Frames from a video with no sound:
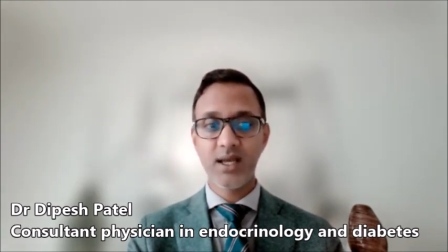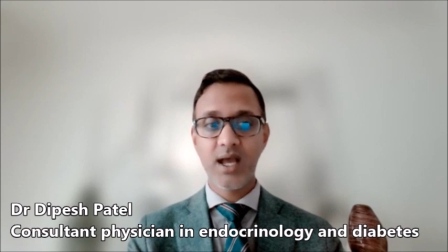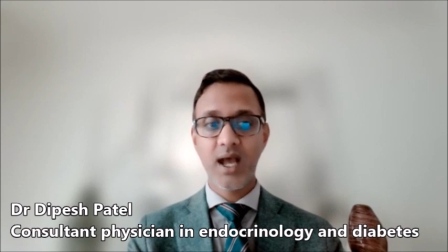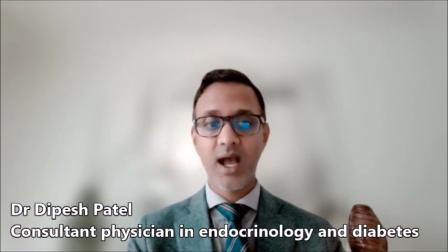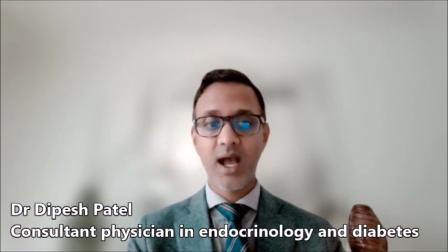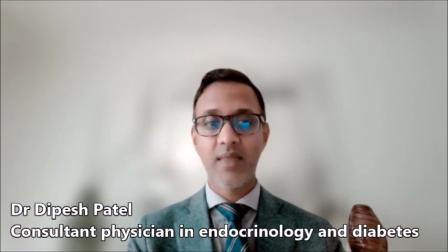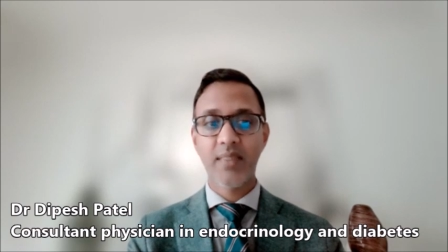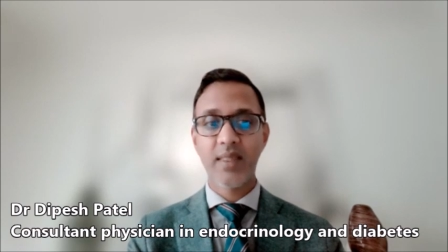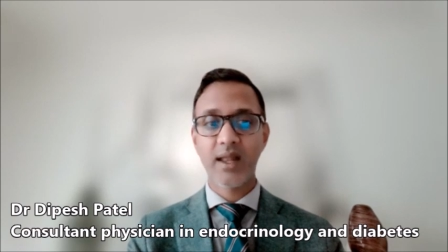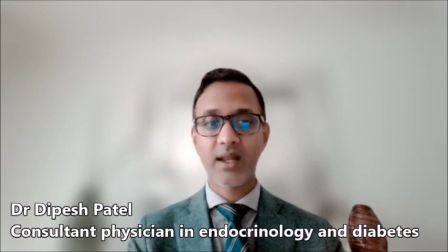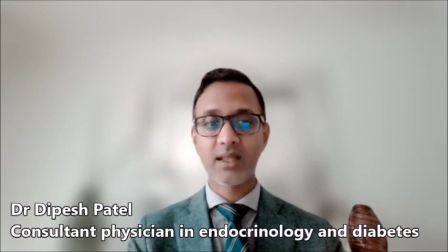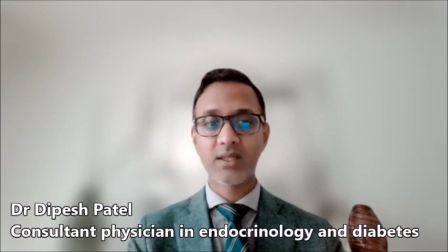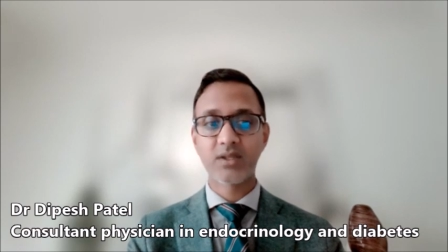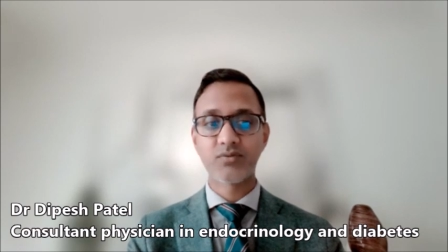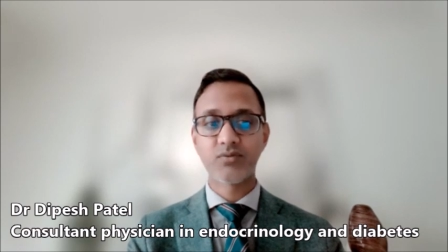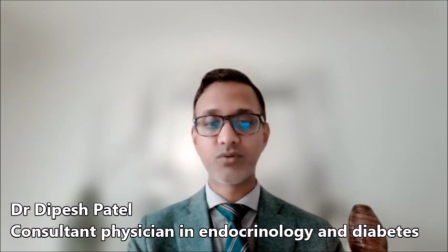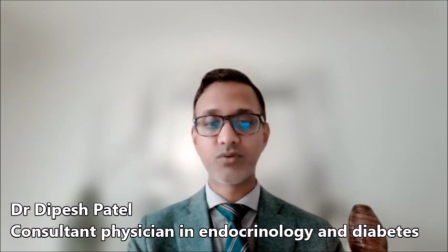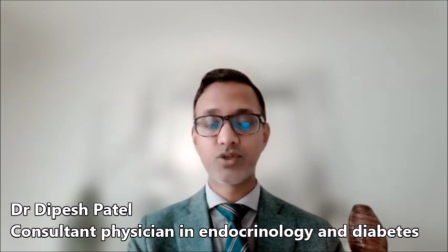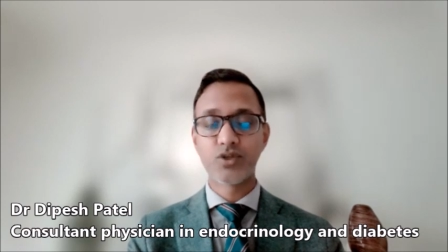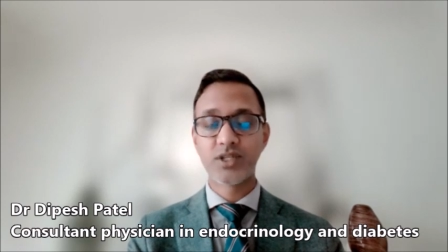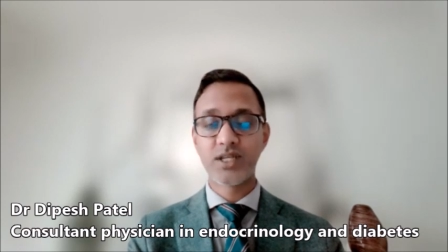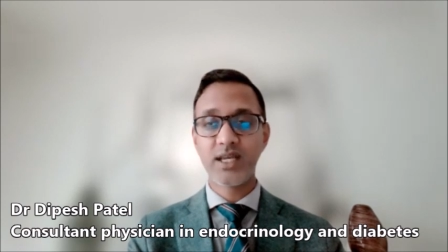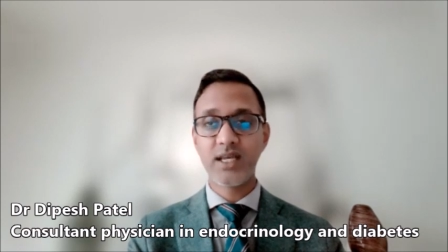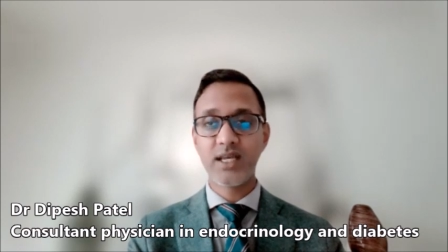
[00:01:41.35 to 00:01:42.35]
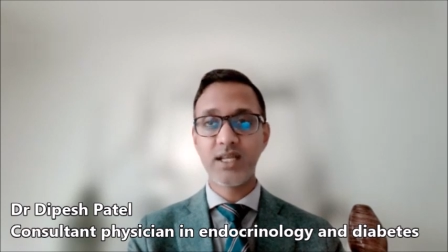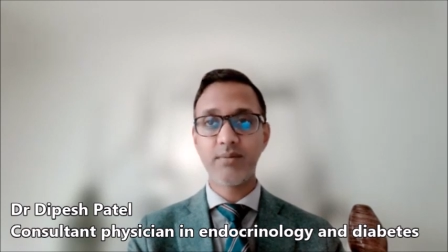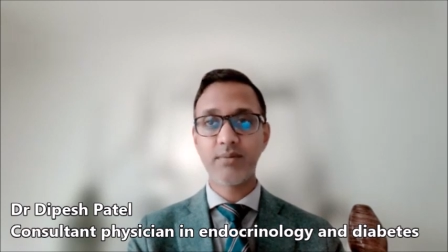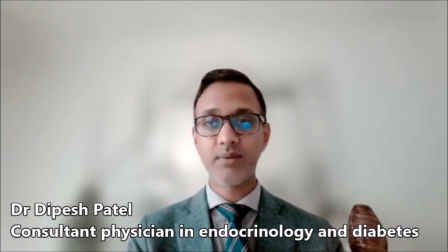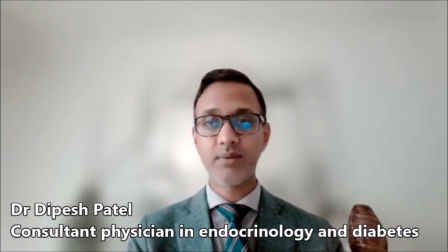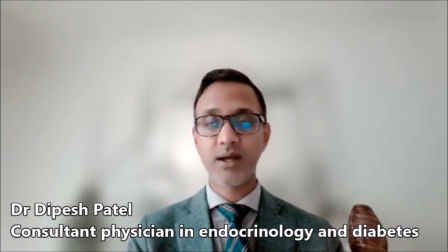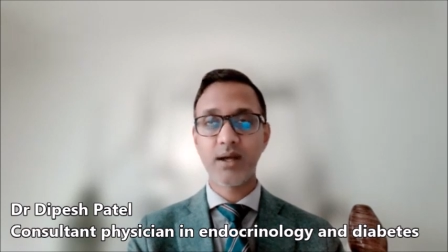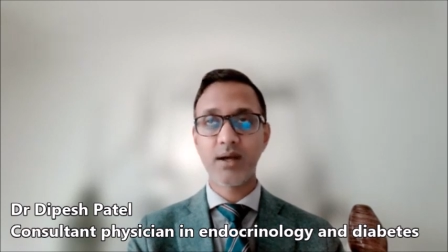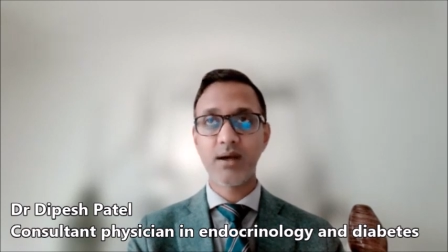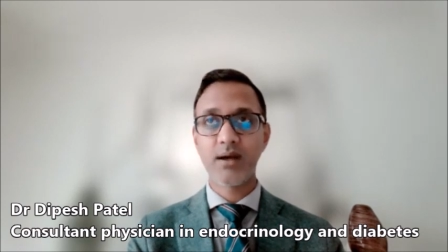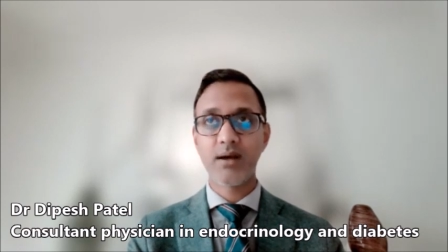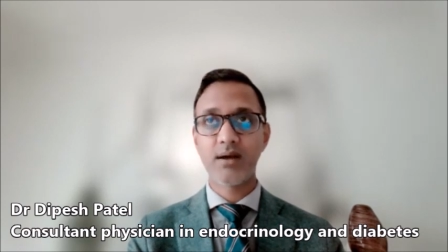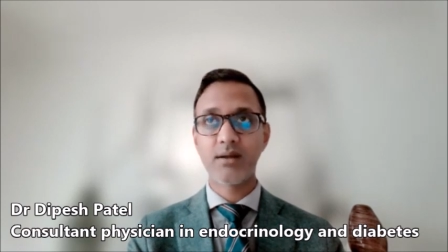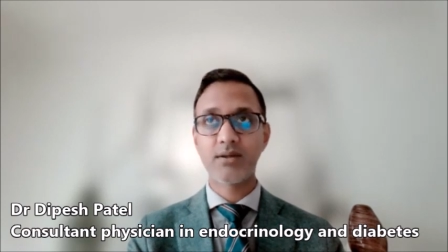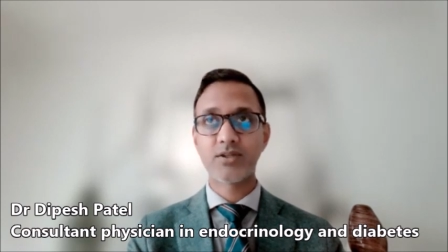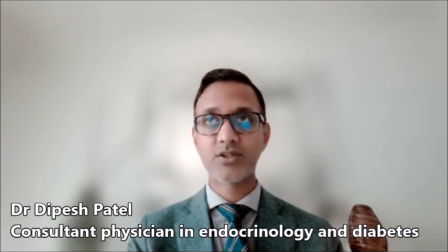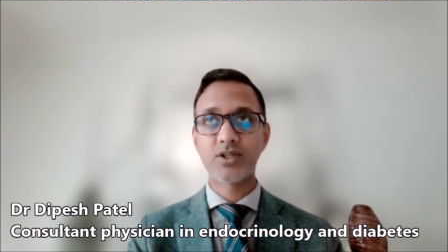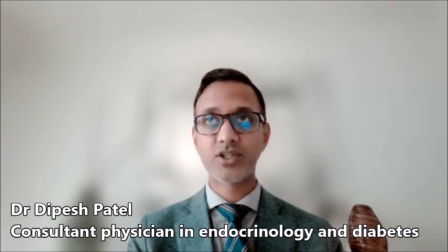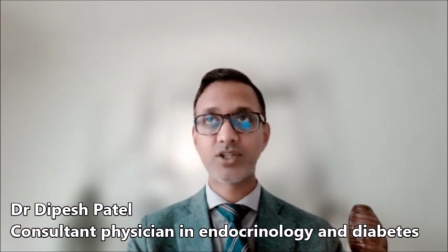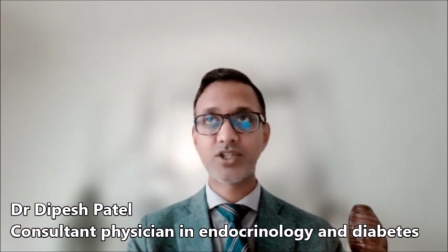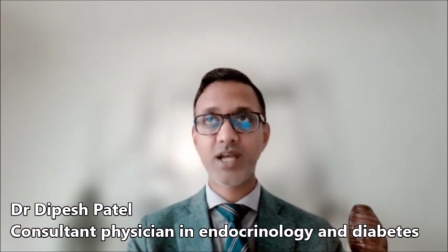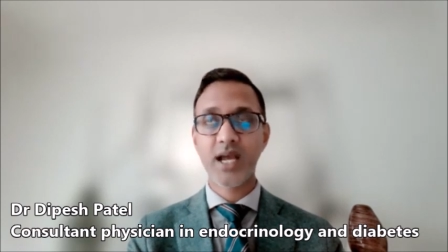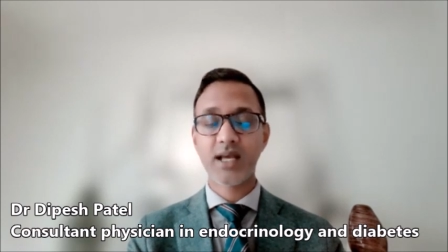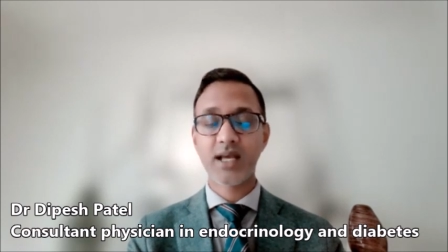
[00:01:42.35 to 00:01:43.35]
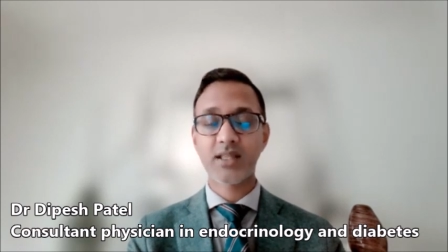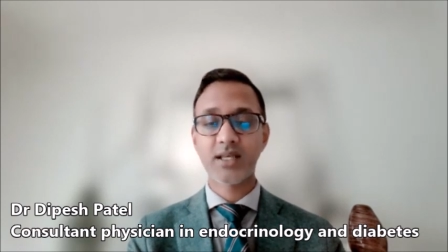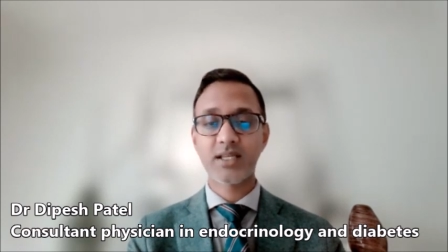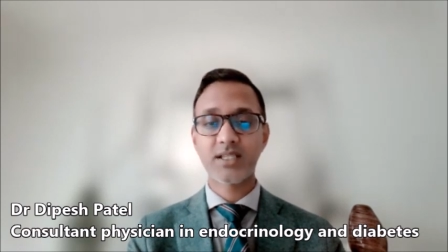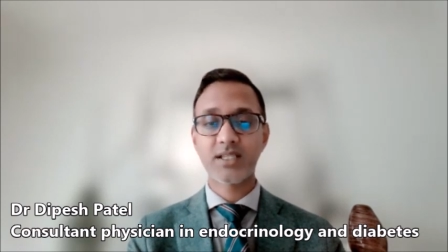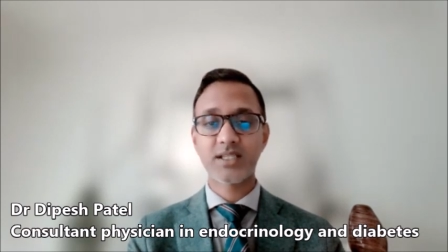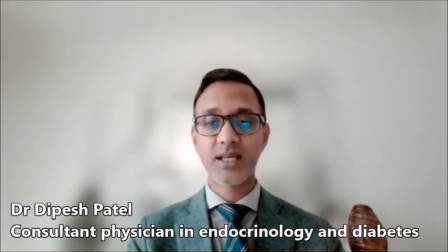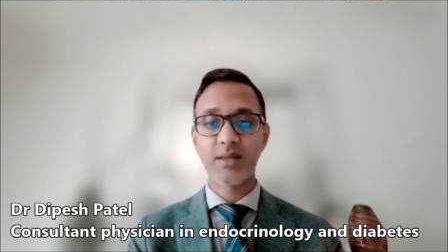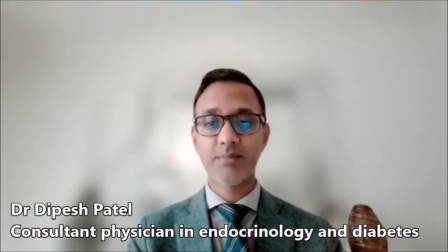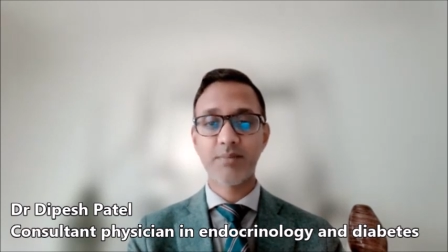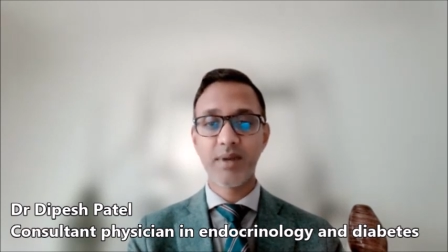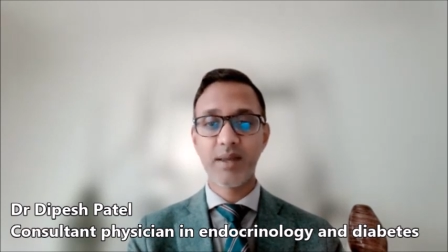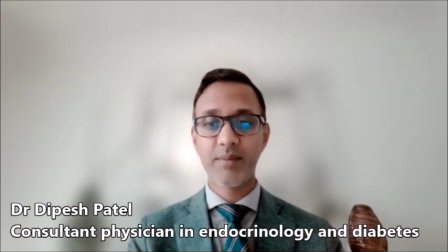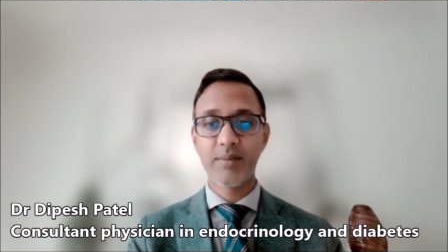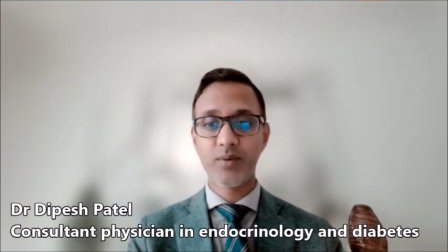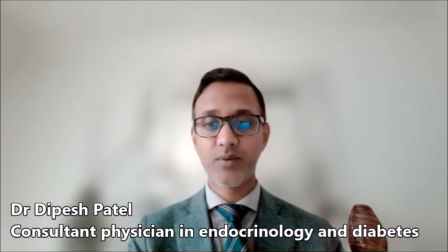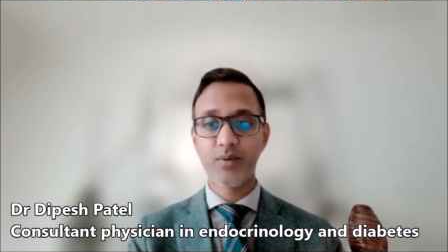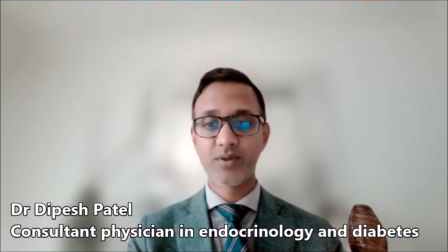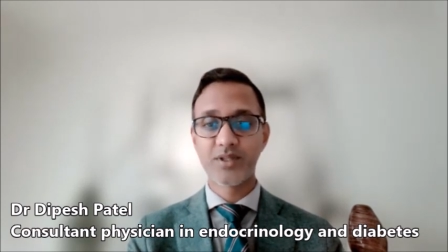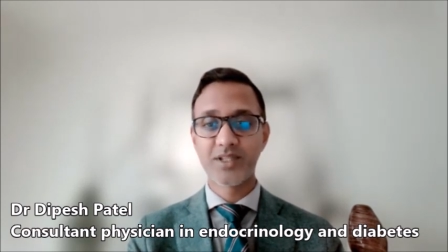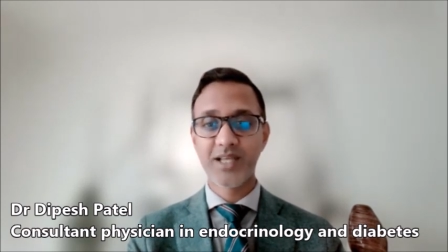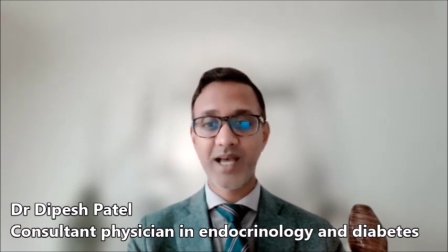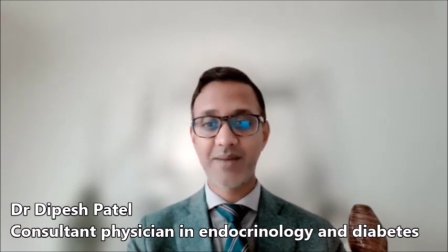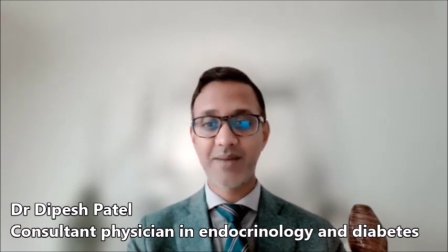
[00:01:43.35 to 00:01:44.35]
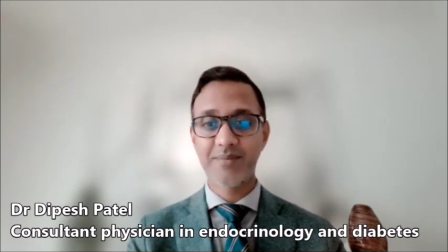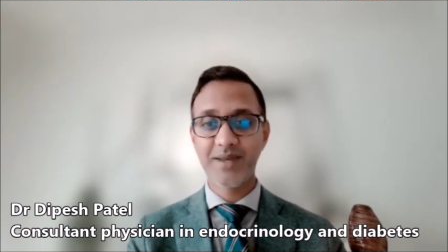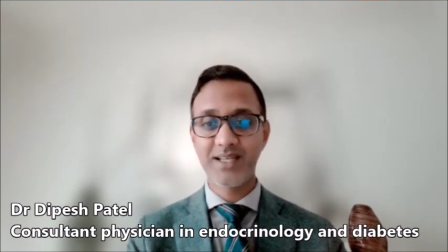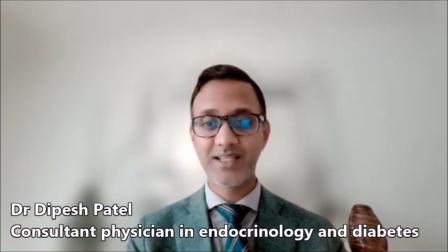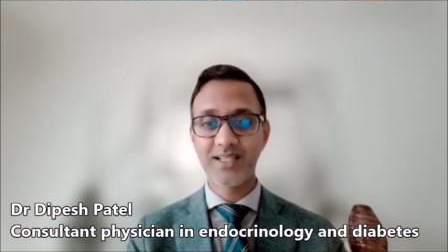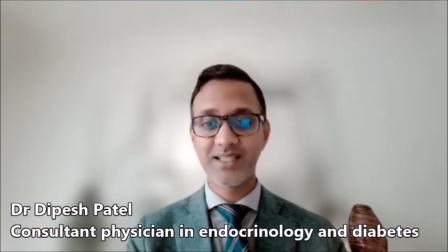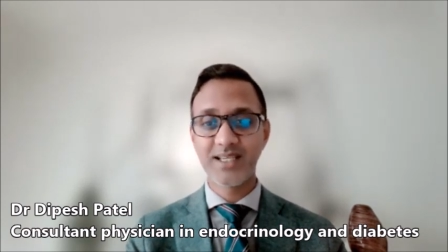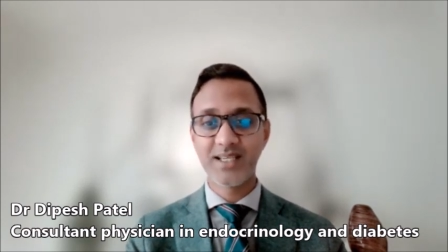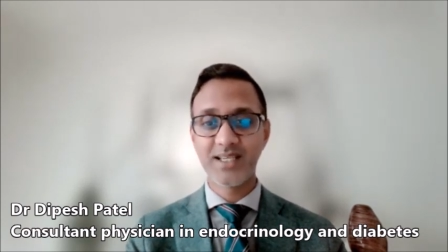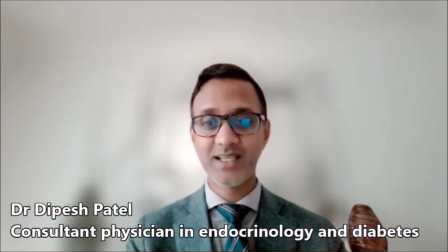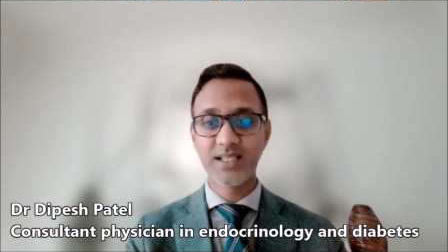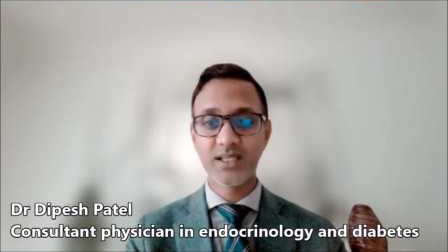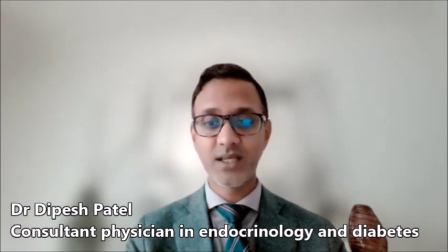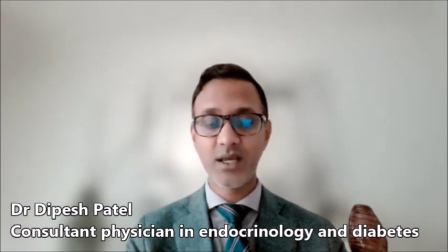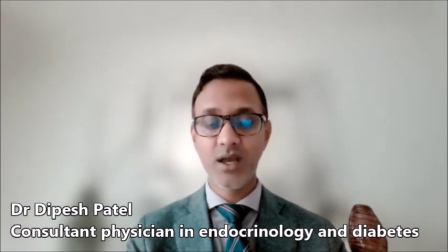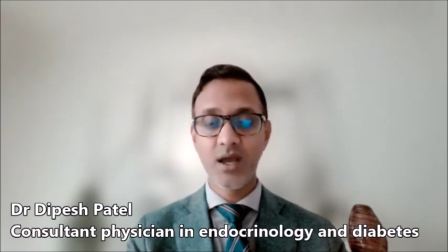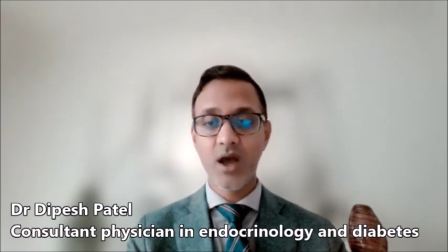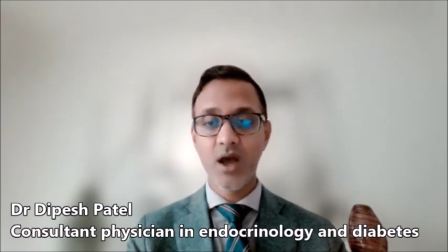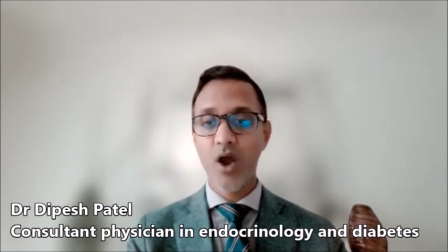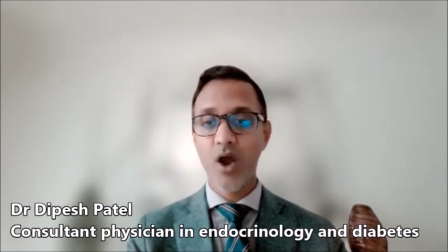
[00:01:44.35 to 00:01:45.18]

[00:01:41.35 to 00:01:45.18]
and that is routine uh, to check this in people with diabetes